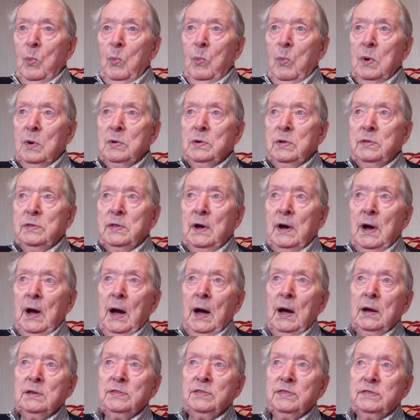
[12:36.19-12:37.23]
one of the
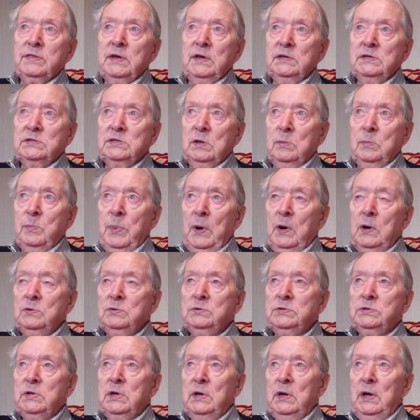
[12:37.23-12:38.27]
hard things
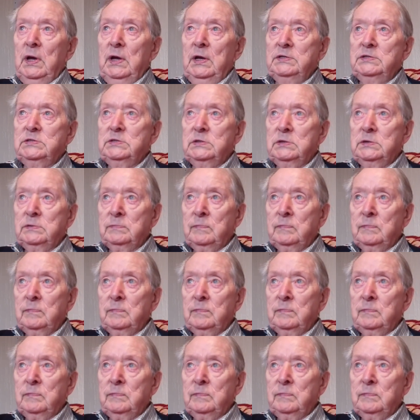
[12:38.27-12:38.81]
about it is